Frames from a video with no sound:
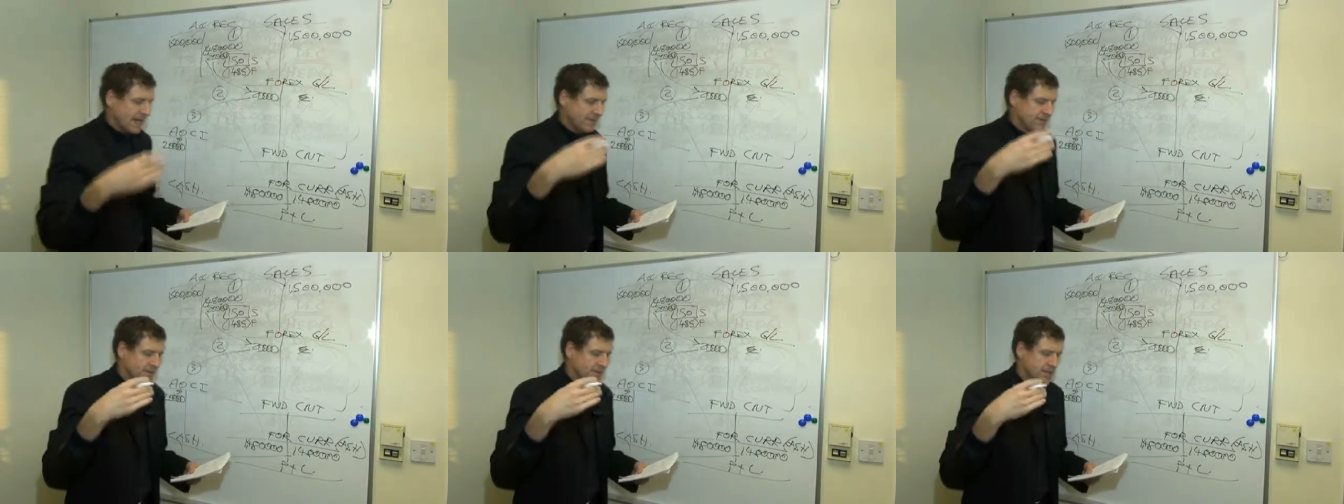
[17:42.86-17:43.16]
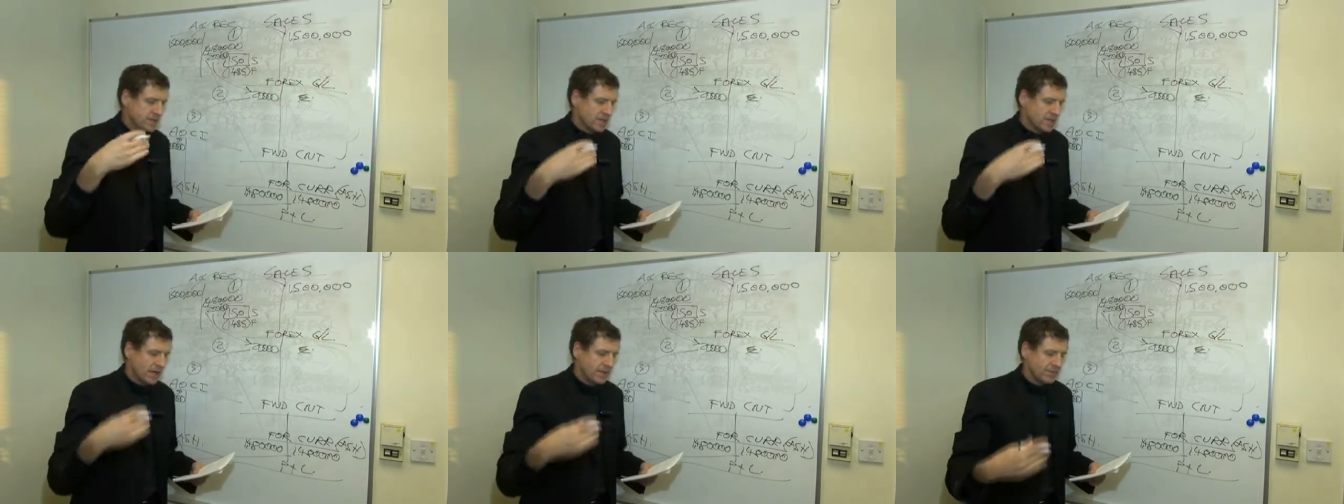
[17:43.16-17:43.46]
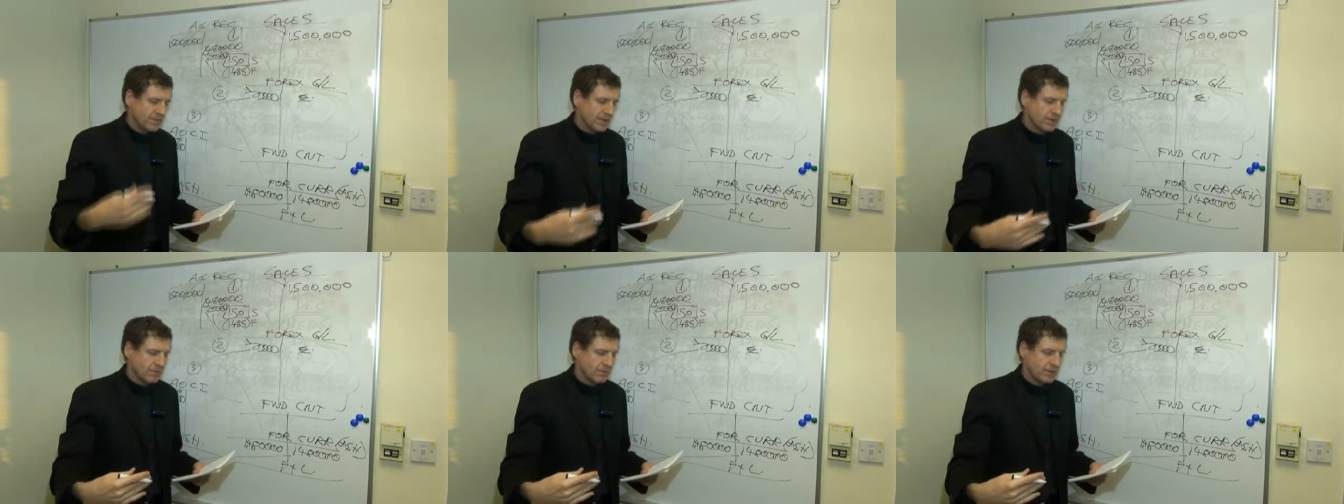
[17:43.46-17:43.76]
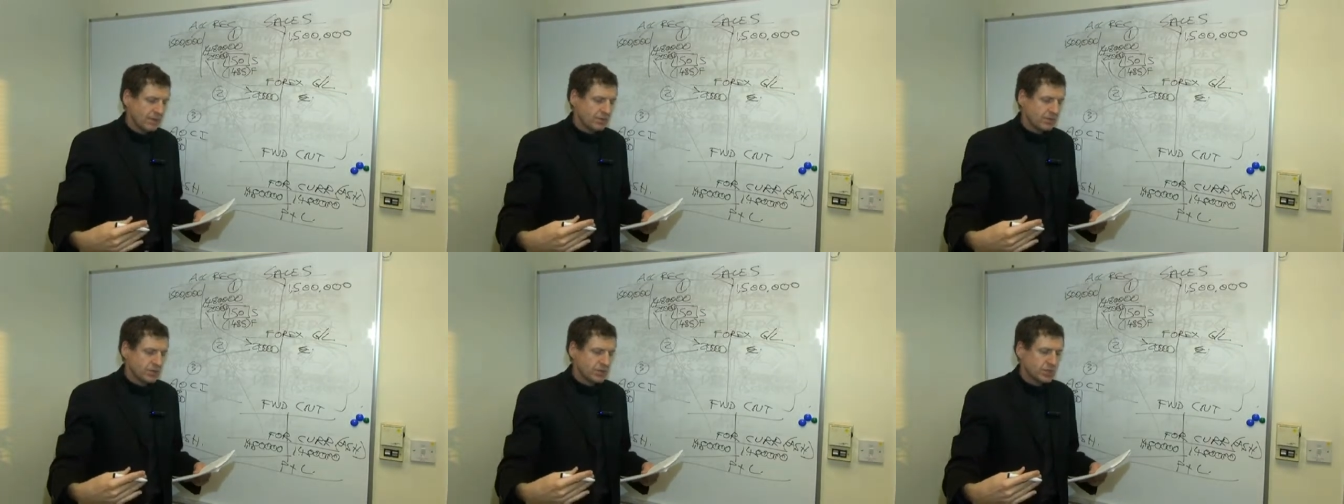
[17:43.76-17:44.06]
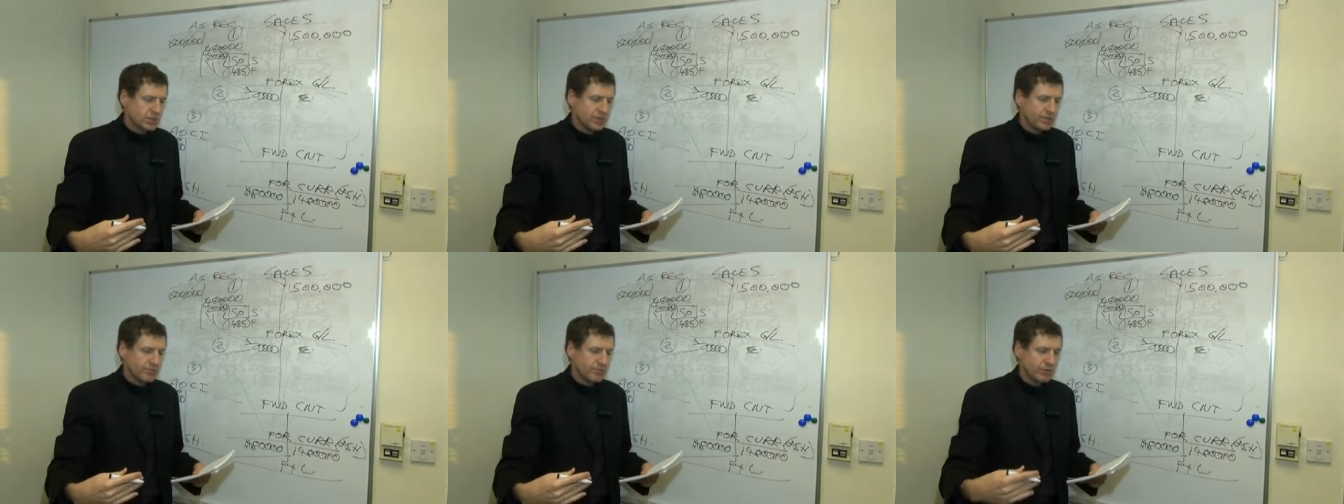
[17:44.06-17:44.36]
at the time of the
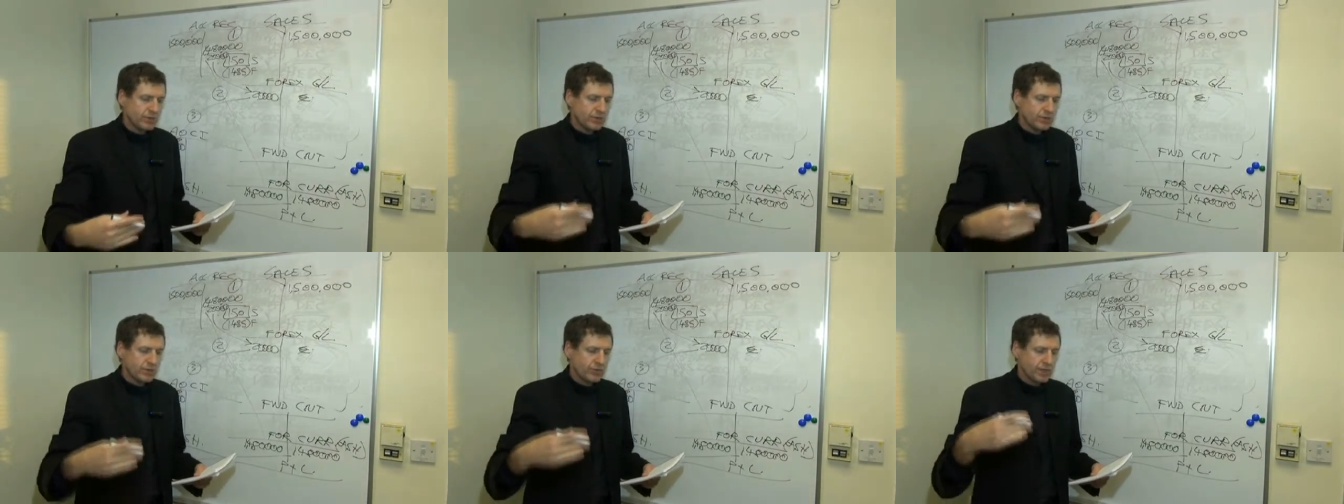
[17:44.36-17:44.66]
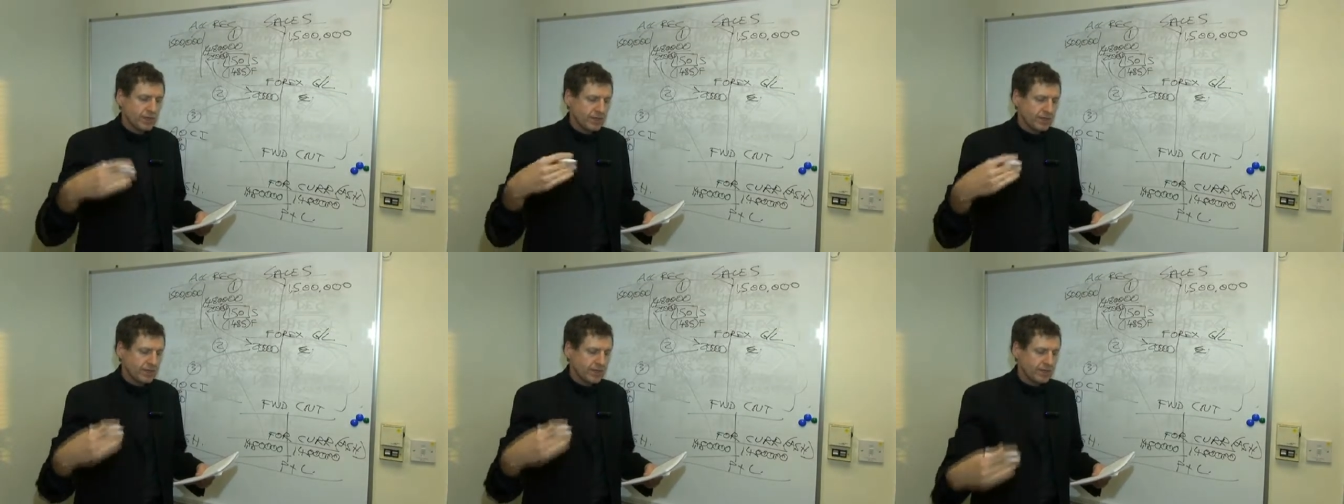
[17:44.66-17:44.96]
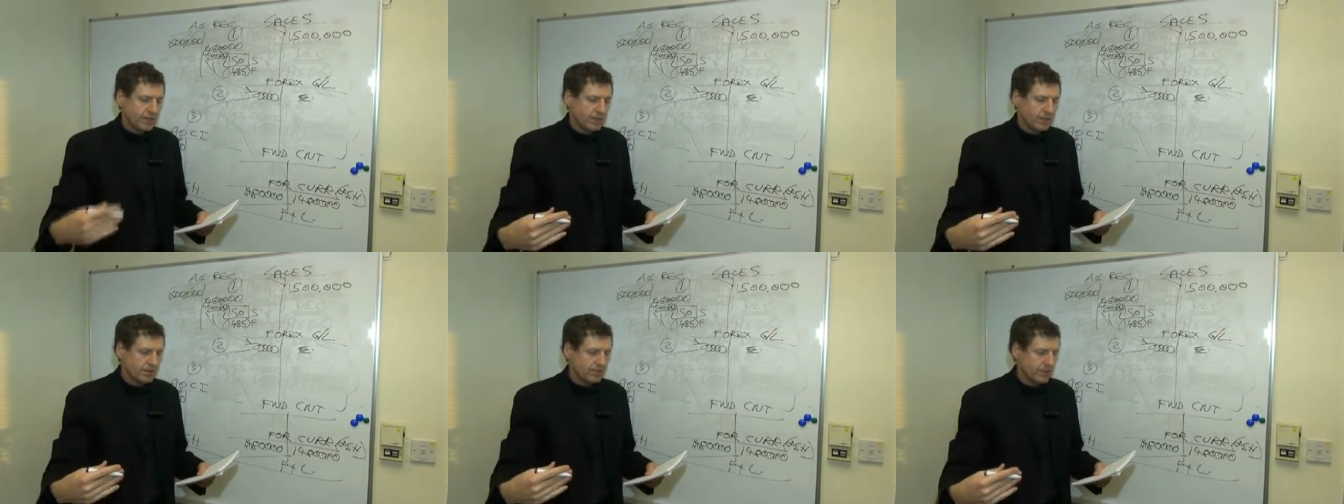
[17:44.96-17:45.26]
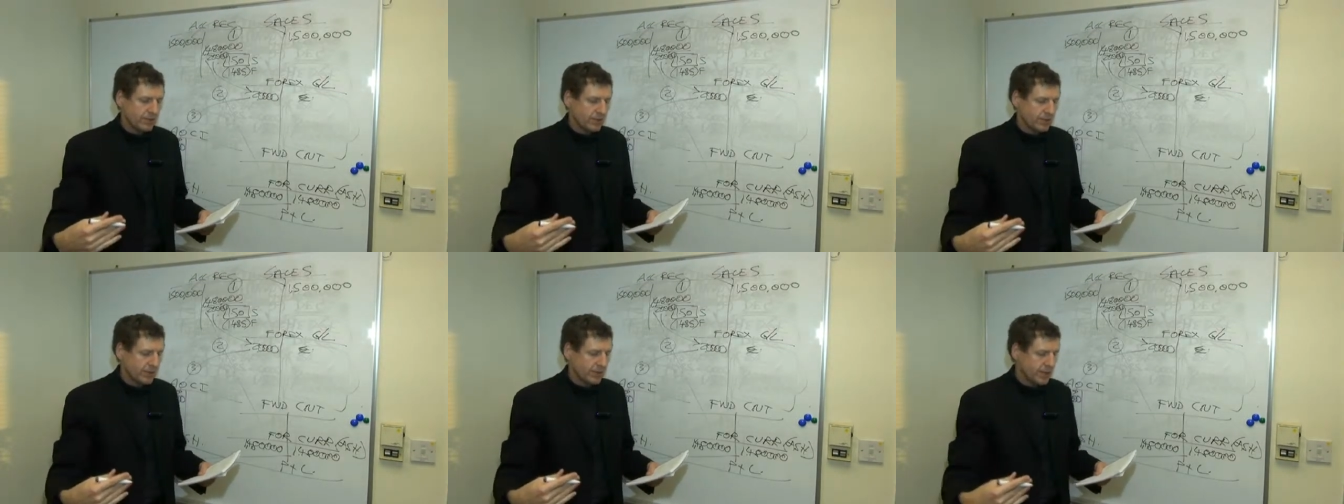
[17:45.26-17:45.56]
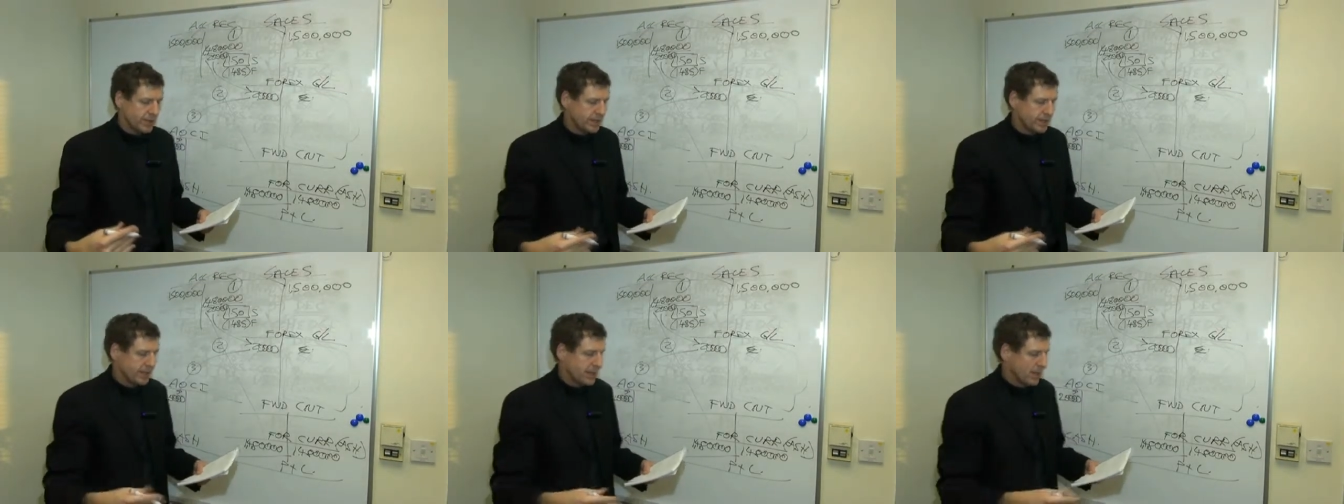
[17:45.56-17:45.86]
balance sheet period or at the end of the
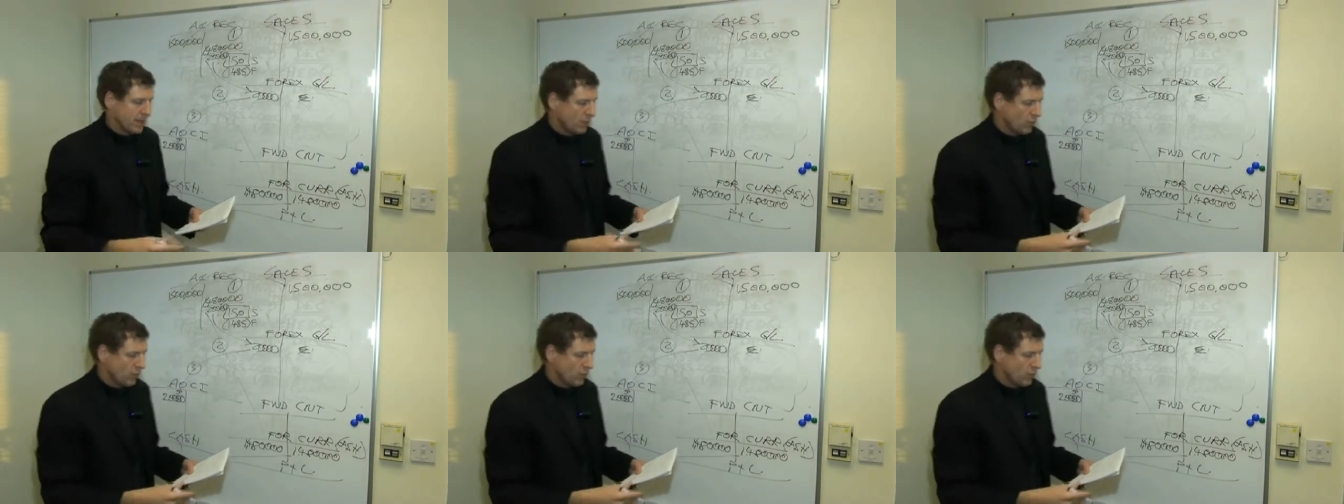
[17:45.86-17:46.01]
period,